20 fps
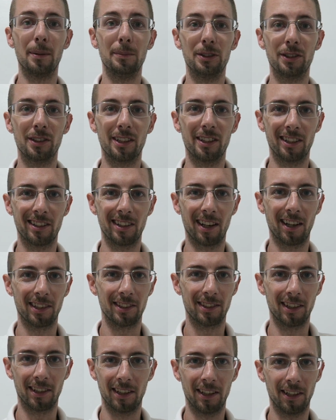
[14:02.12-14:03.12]
I'm just gonna
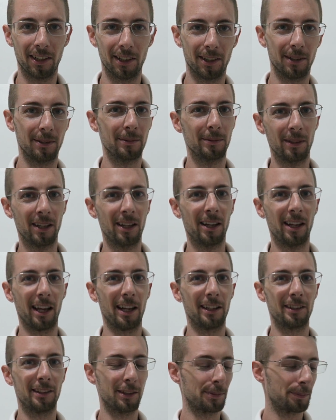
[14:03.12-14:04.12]
test it here.
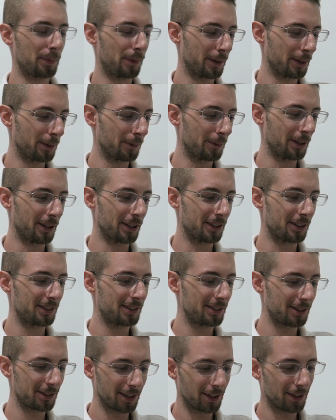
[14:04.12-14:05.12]
At this point where it's
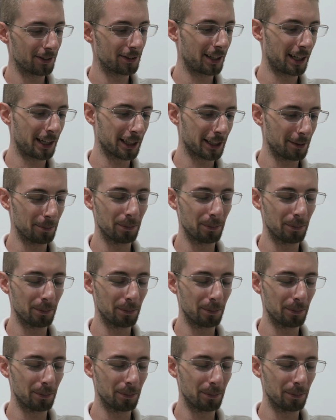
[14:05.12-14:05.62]
still not